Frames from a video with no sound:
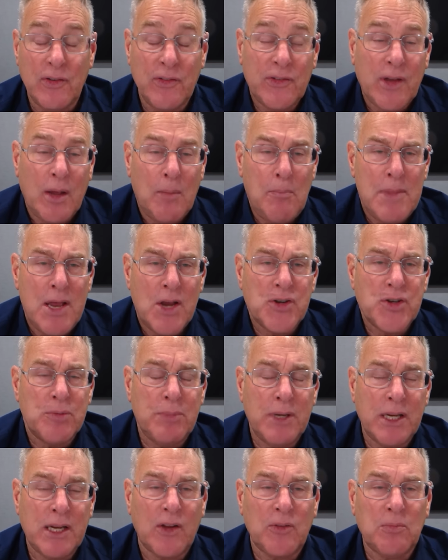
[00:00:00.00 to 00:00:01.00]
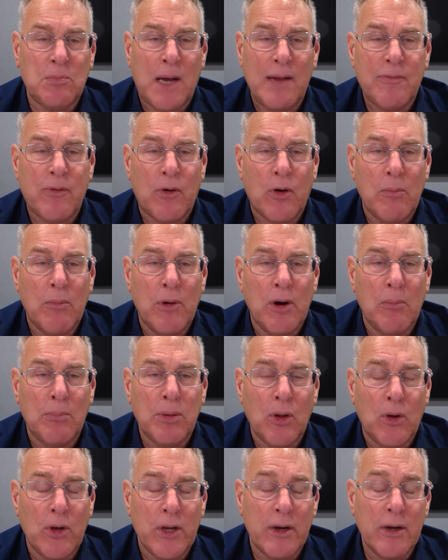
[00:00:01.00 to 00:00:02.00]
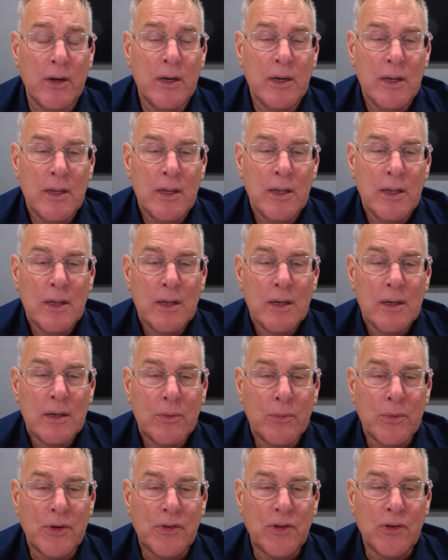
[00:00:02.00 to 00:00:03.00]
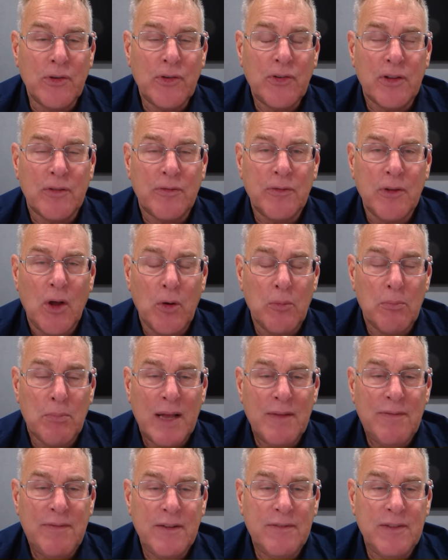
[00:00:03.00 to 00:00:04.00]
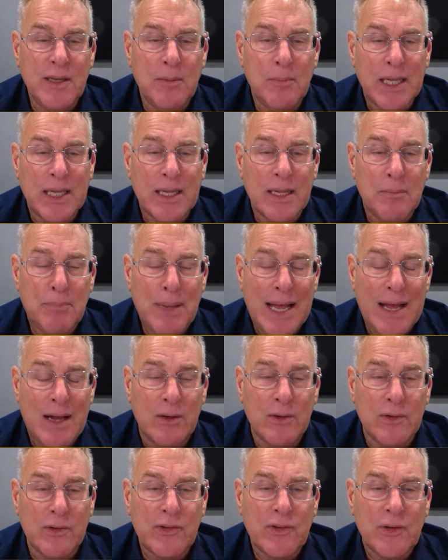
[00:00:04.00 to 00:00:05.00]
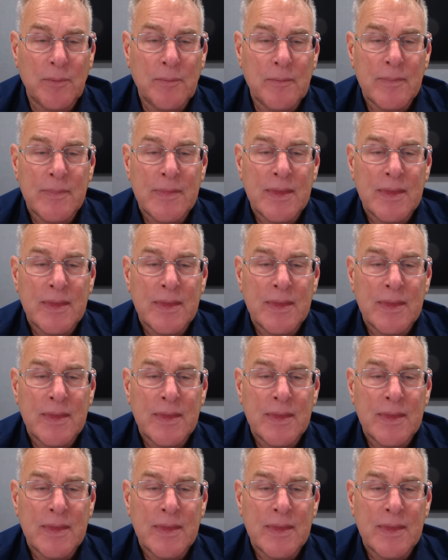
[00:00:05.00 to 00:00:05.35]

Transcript: in some measure because my former employer reduced the float by 50 million pounds,